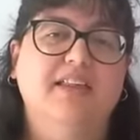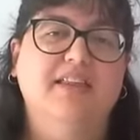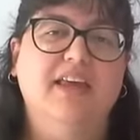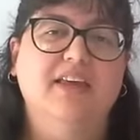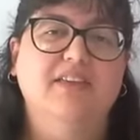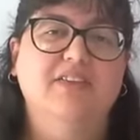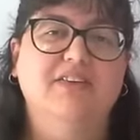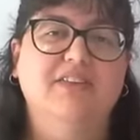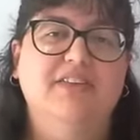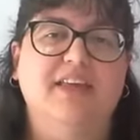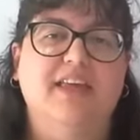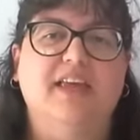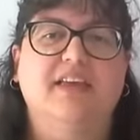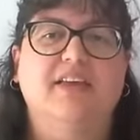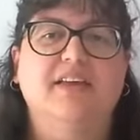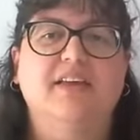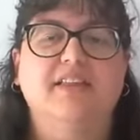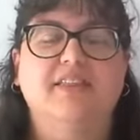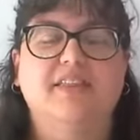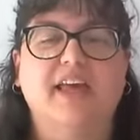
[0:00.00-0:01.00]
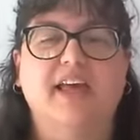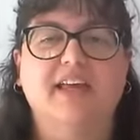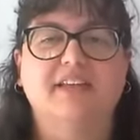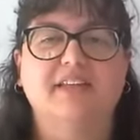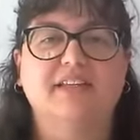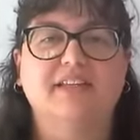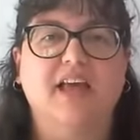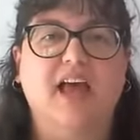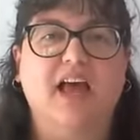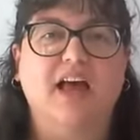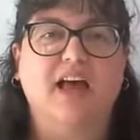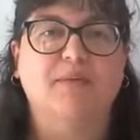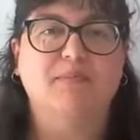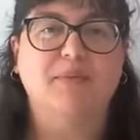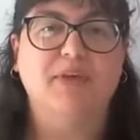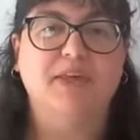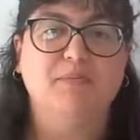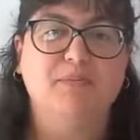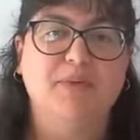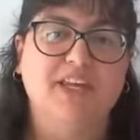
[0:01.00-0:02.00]
The other thing that
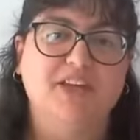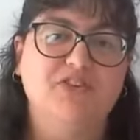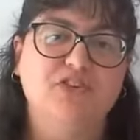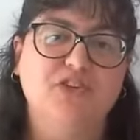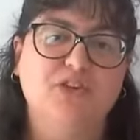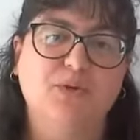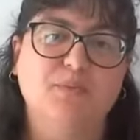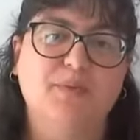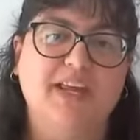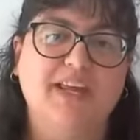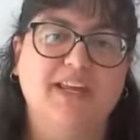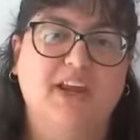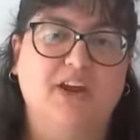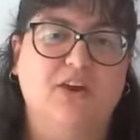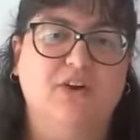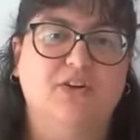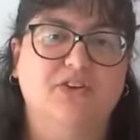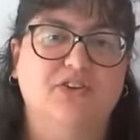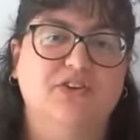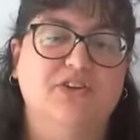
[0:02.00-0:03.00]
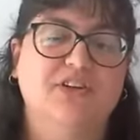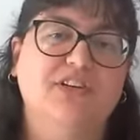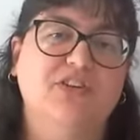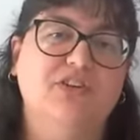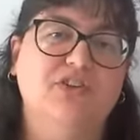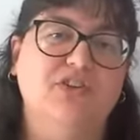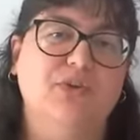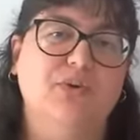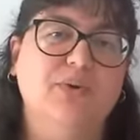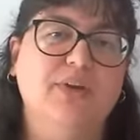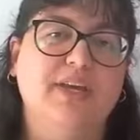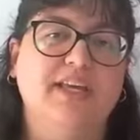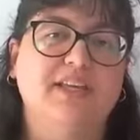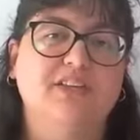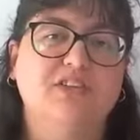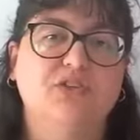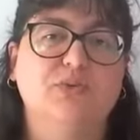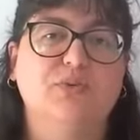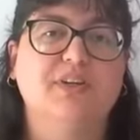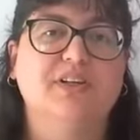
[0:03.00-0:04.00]
being mean to your main character can do
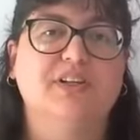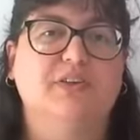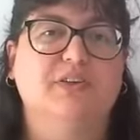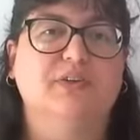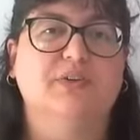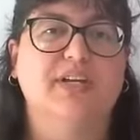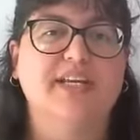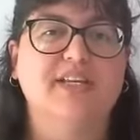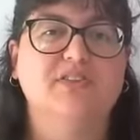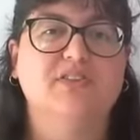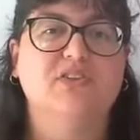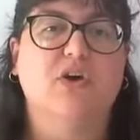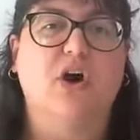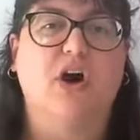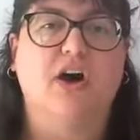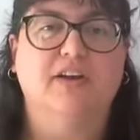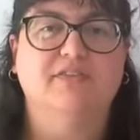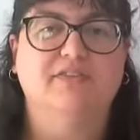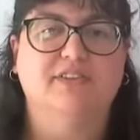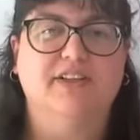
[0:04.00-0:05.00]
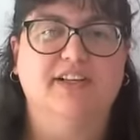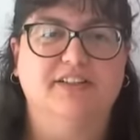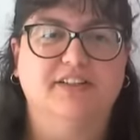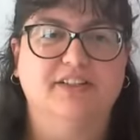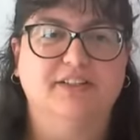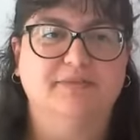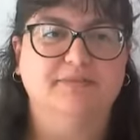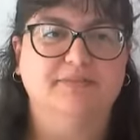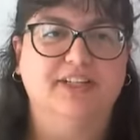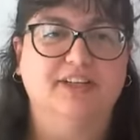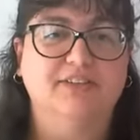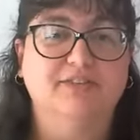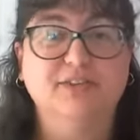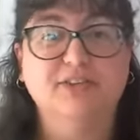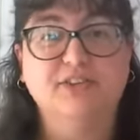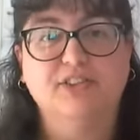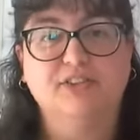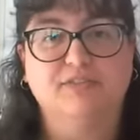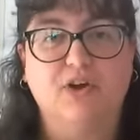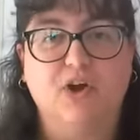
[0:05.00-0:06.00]
is to increase conflict. Now,
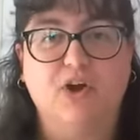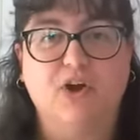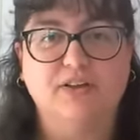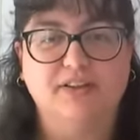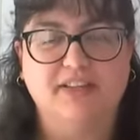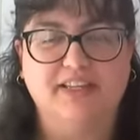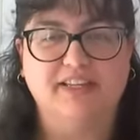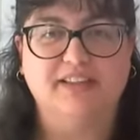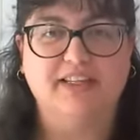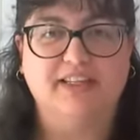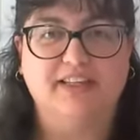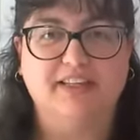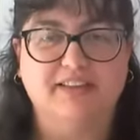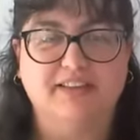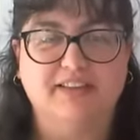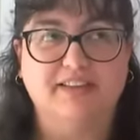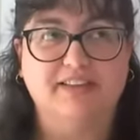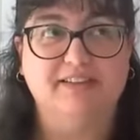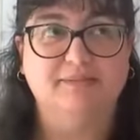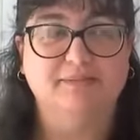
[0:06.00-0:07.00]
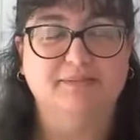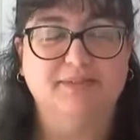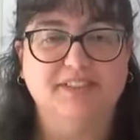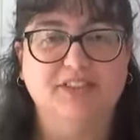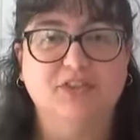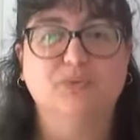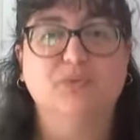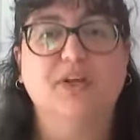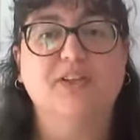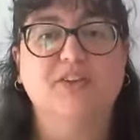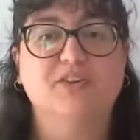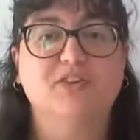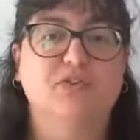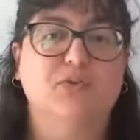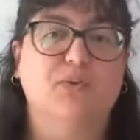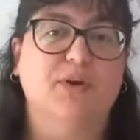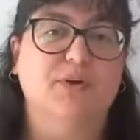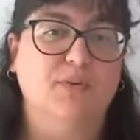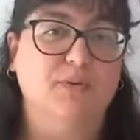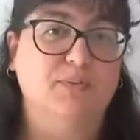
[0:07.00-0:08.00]
first of all, in the Cinderella
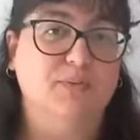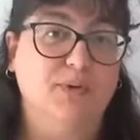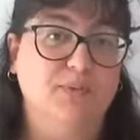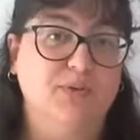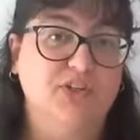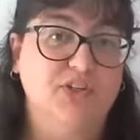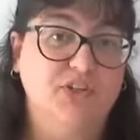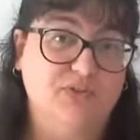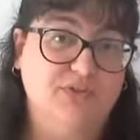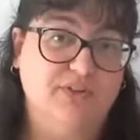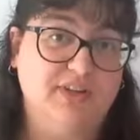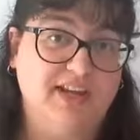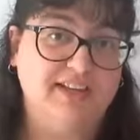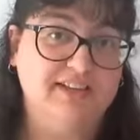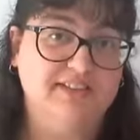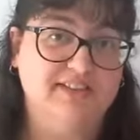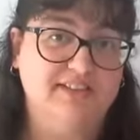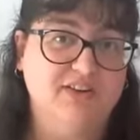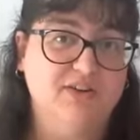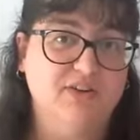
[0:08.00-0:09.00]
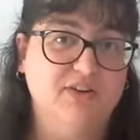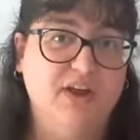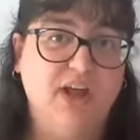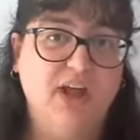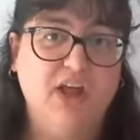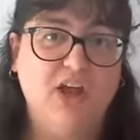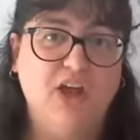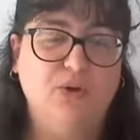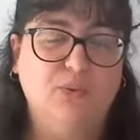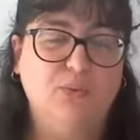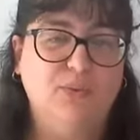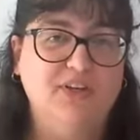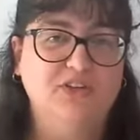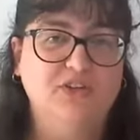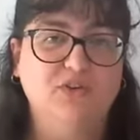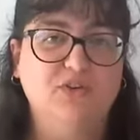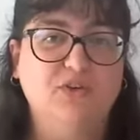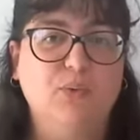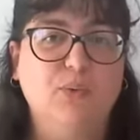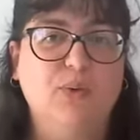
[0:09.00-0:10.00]
story, when we were too nice there, we
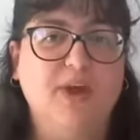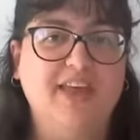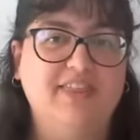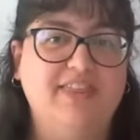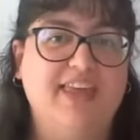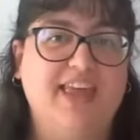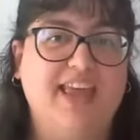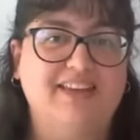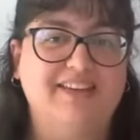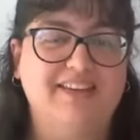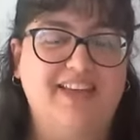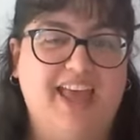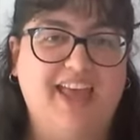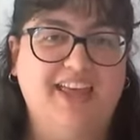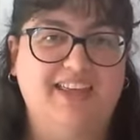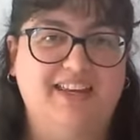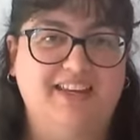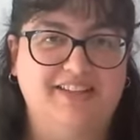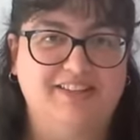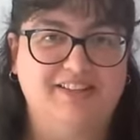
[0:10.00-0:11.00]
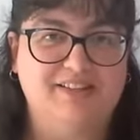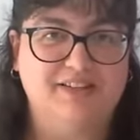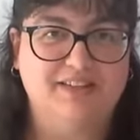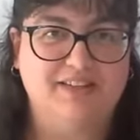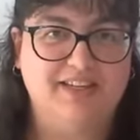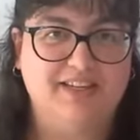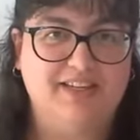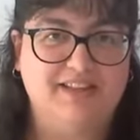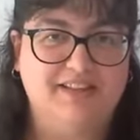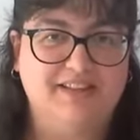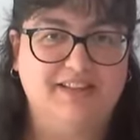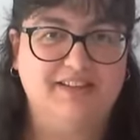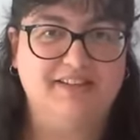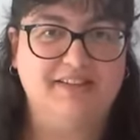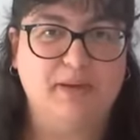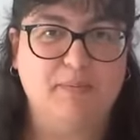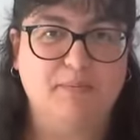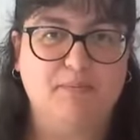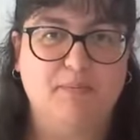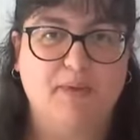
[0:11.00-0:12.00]
took away the antagonist, the
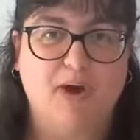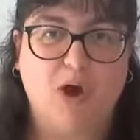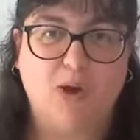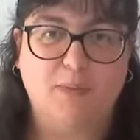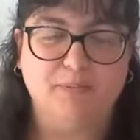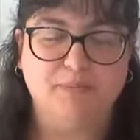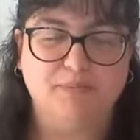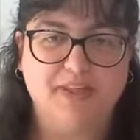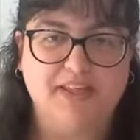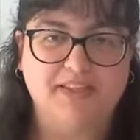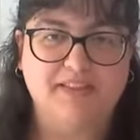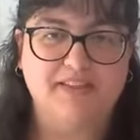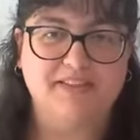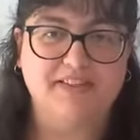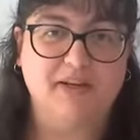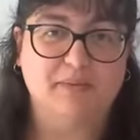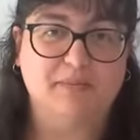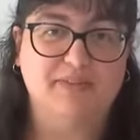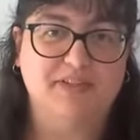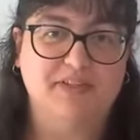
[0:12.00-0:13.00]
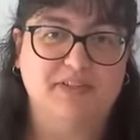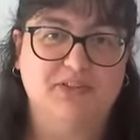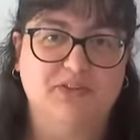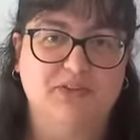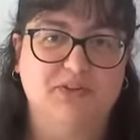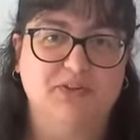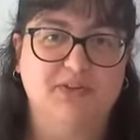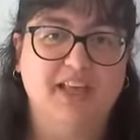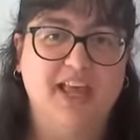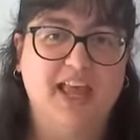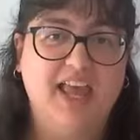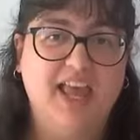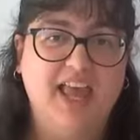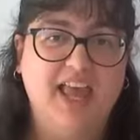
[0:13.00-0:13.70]
stepmom and the stepsisters,